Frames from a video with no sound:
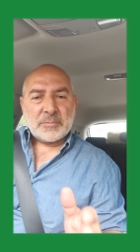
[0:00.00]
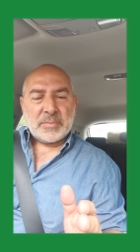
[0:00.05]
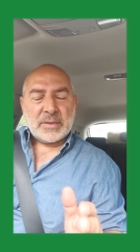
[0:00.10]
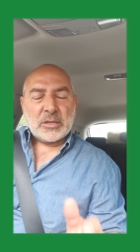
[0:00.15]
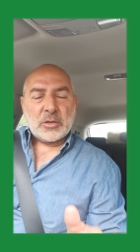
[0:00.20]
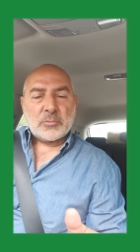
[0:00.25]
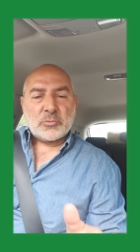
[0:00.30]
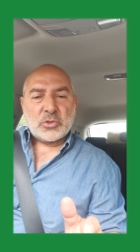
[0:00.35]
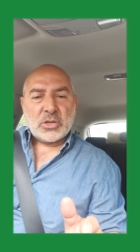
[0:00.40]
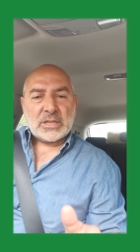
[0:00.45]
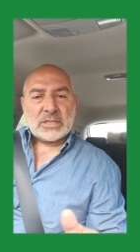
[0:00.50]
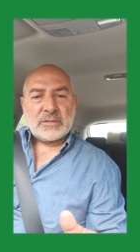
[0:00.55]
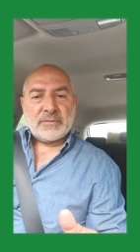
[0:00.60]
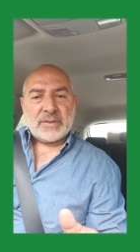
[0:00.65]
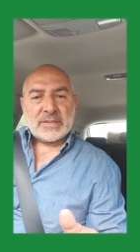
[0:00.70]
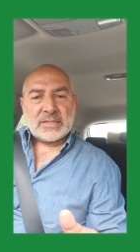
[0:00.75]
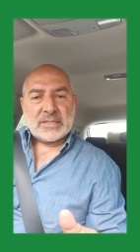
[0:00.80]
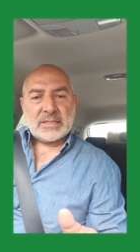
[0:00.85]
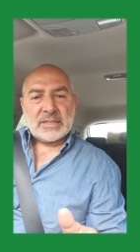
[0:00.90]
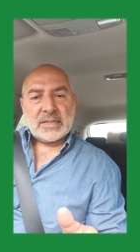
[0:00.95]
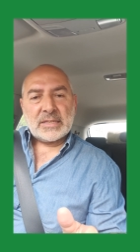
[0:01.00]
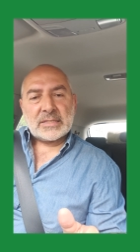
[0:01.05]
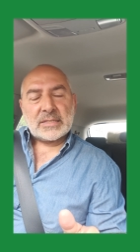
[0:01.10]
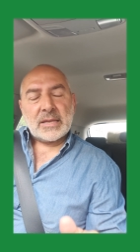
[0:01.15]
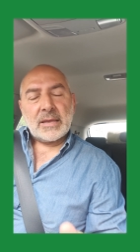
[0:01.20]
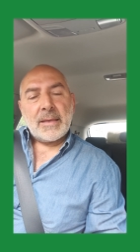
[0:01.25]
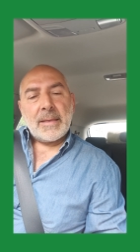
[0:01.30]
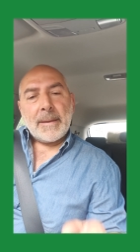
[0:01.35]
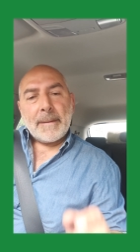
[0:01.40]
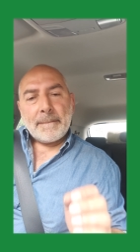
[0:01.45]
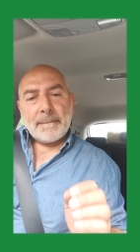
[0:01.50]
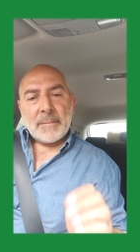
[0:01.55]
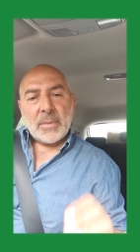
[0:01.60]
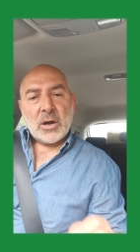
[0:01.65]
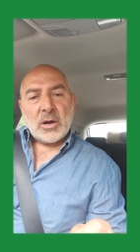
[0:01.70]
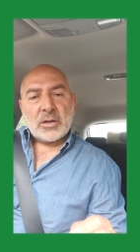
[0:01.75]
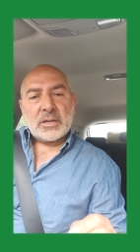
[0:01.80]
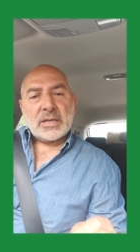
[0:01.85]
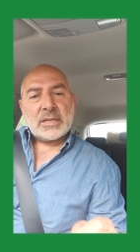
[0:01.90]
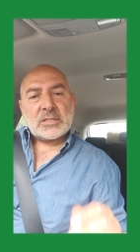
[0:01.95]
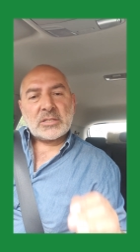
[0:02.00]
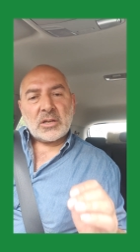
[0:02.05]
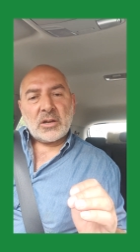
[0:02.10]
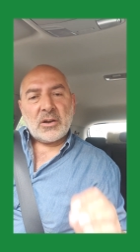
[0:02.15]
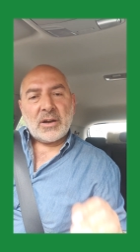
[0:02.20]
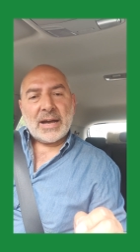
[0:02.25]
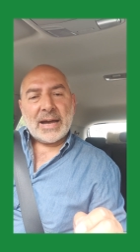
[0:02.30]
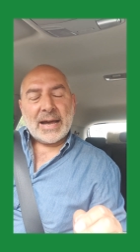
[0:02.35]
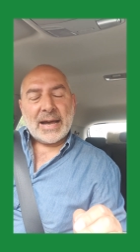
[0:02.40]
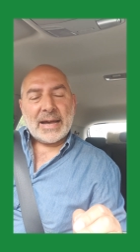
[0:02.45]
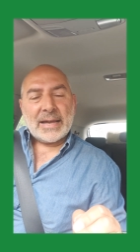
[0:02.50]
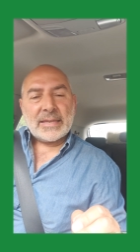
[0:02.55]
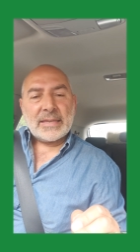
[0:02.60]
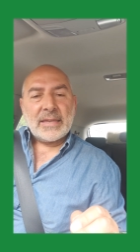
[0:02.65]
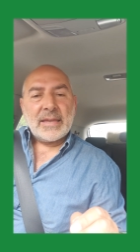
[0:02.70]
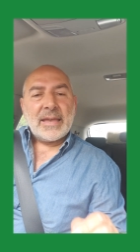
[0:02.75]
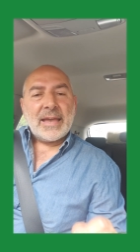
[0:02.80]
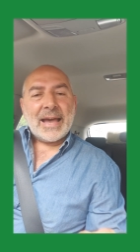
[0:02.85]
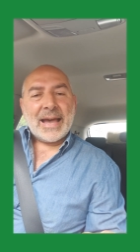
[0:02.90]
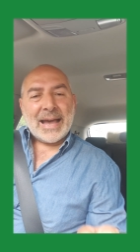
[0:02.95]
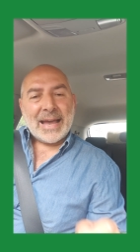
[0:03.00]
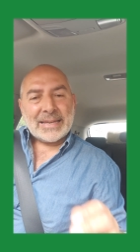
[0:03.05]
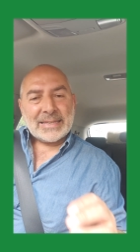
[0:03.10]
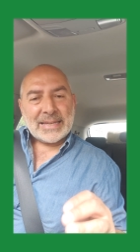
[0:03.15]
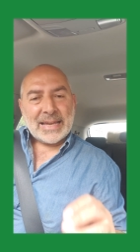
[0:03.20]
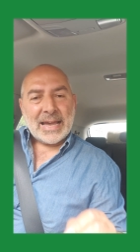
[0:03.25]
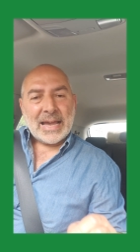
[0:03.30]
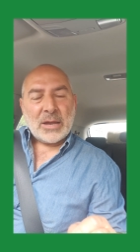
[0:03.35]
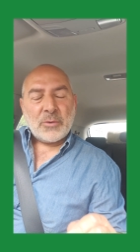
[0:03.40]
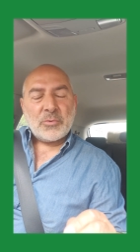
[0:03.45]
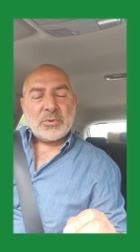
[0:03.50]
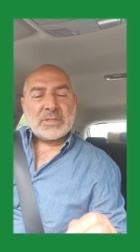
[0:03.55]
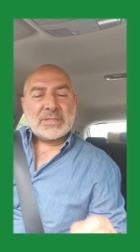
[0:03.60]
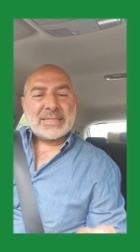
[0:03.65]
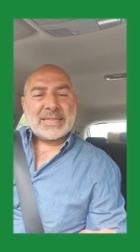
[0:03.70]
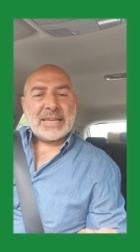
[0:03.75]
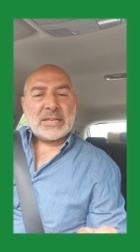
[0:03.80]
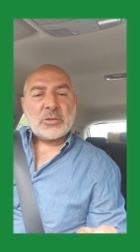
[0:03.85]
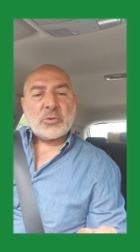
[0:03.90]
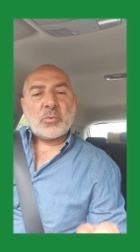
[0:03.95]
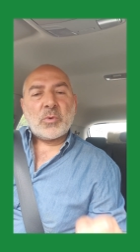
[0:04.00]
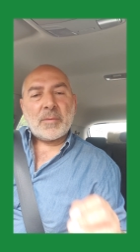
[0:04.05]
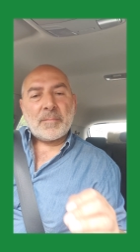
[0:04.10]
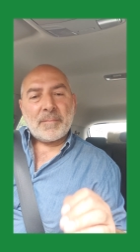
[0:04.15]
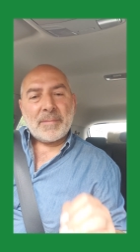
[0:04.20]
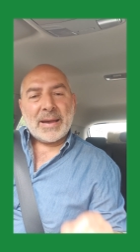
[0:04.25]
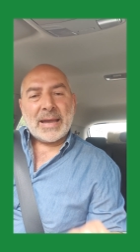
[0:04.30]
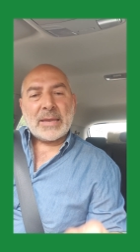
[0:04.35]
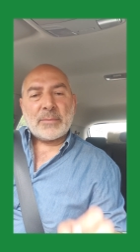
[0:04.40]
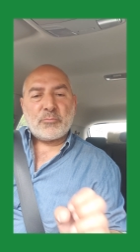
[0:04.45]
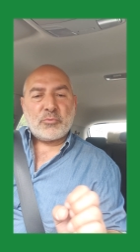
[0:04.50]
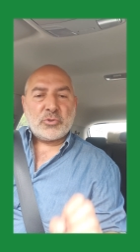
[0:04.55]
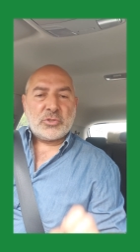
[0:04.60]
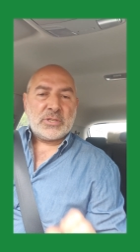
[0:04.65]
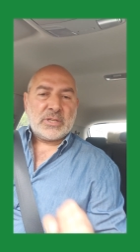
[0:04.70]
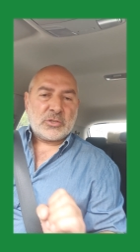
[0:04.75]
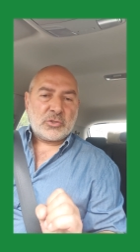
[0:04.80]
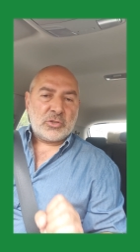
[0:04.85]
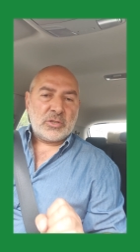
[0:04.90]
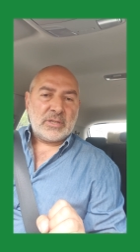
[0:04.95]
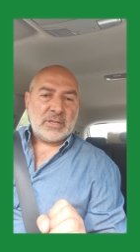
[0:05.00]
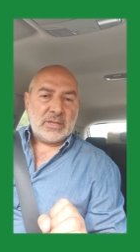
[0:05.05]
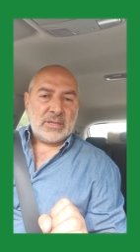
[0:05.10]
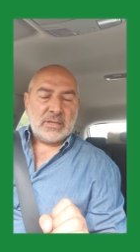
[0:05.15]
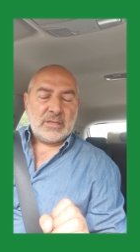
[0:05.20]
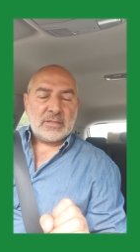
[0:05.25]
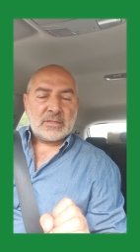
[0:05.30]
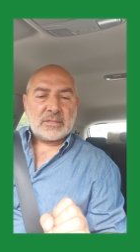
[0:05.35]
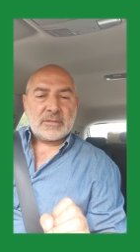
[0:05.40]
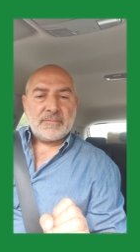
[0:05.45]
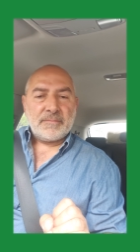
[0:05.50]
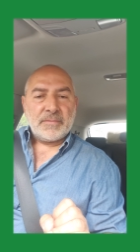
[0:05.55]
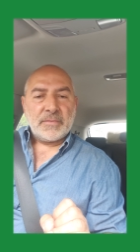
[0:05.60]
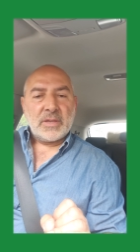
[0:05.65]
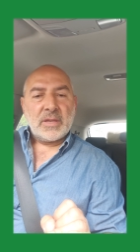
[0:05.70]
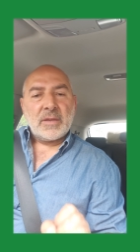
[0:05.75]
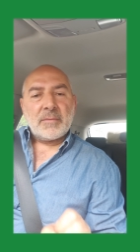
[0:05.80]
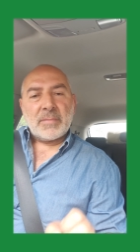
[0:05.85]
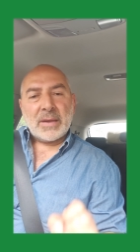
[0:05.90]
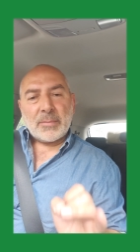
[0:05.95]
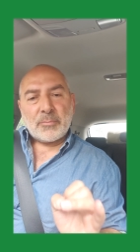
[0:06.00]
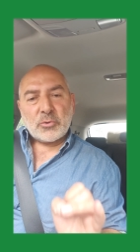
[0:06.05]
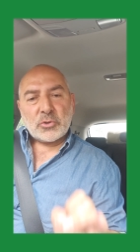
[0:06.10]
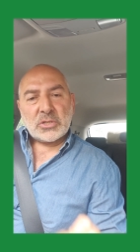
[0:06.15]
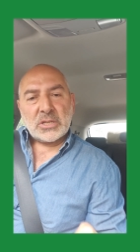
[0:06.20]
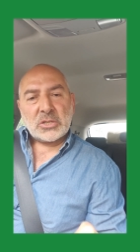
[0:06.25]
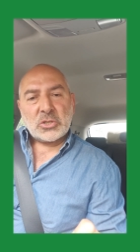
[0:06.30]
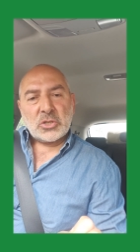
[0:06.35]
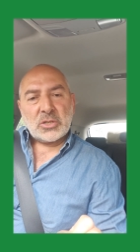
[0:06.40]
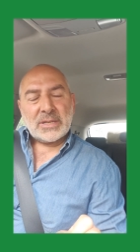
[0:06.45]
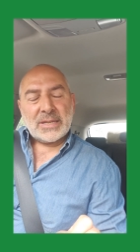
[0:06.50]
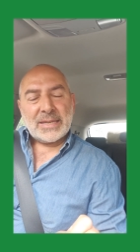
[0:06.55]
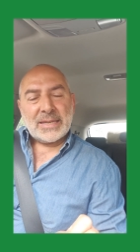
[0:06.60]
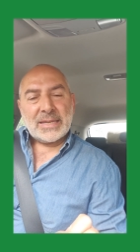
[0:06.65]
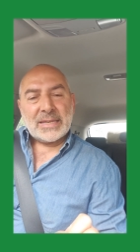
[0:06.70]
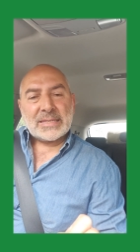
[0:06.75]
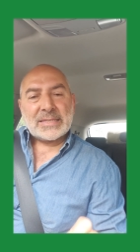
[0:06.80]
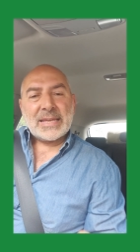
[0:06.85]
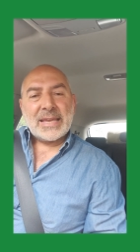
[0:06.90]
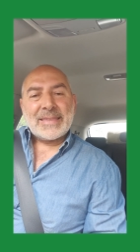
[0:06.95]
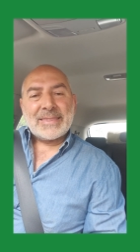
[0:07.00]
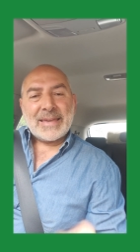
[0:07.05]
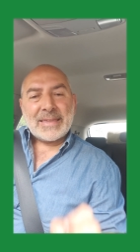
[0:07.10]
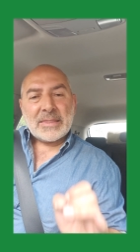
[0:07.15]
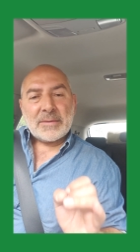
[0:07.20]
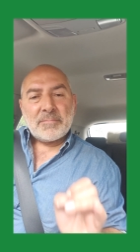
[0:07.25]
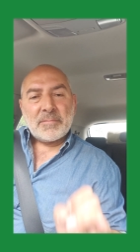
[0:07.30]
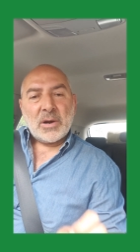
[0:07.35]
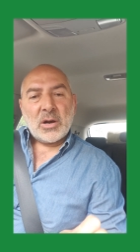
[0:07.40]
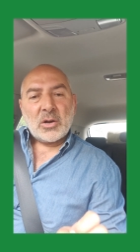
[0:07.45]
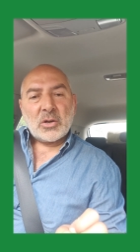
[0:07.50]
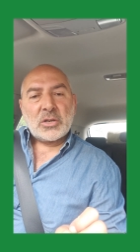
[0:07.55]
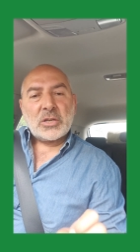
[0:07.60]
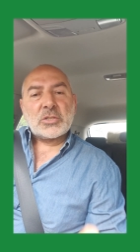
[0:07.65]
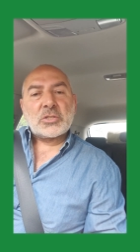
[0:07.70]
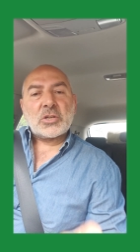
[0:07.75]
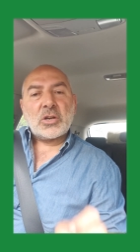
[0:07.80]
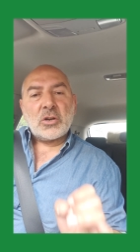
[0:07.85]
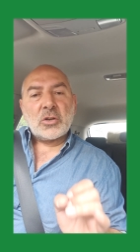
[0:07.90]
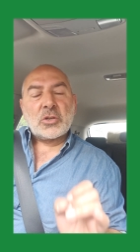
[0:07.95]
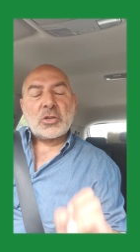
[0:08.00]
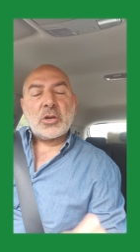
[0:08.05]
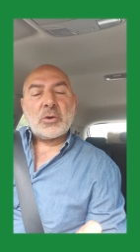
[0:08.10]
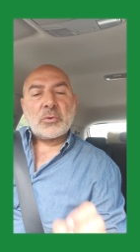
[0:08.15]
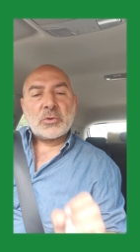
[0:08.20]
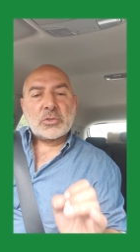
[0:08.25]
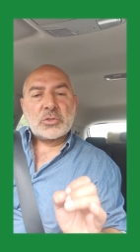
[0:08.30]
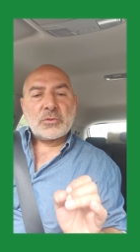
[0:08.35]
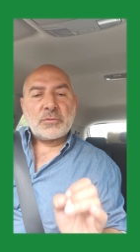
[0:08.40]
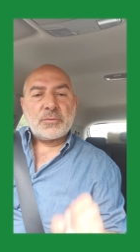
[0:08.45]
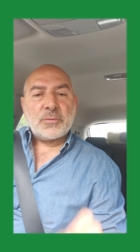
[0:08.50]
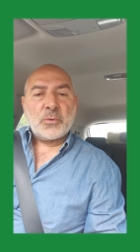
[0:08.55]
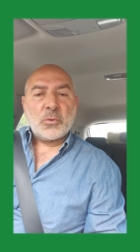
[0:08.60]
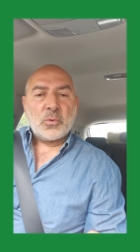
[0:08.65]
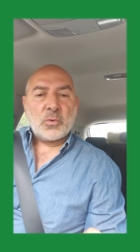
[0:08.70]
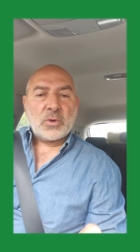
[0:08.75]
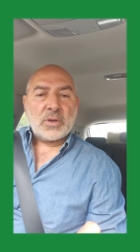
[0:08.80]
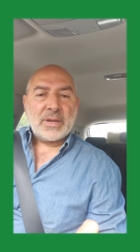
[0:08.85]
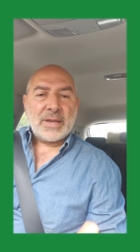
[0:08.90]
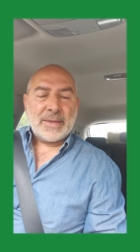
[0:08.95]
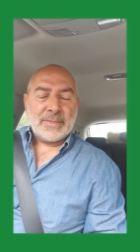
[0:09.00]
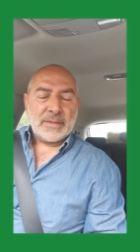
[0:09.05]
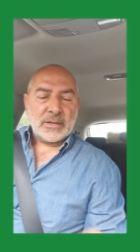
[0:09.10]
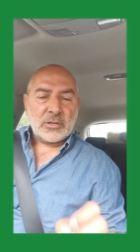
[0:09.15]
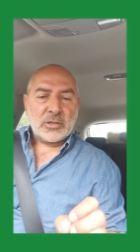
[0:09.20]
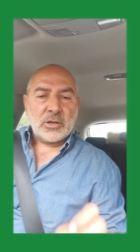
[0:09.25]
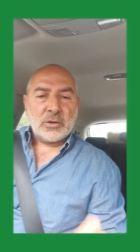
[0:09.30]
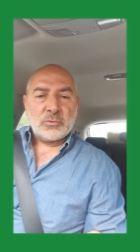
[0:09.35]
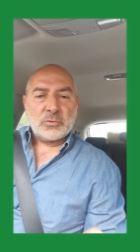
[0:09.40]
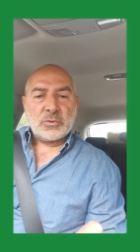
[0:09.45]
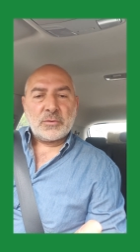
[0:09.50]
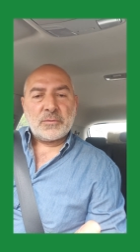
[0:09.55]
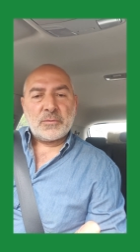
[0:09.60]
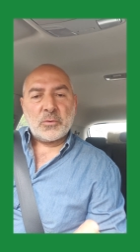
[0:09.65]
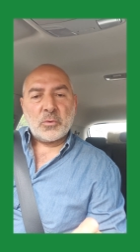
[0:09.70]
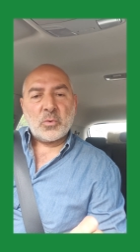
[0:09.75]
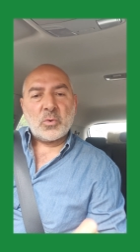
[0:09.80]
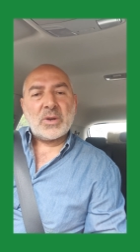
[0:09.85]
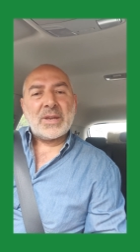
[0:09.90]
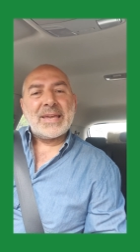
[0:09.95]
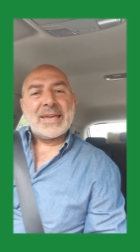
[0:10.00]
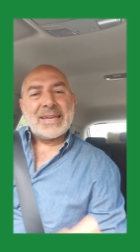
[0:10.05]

and being objective as it is. Markets are high, and I will tell you what my prediction is. My prediction is that the markets are going to fall and they're going to fall